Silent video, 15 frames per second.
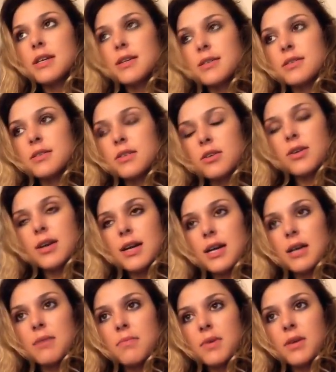
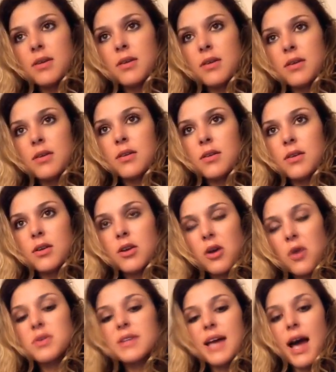Instagram
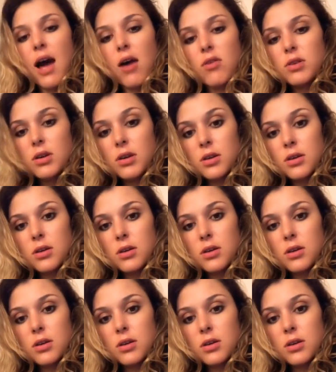go down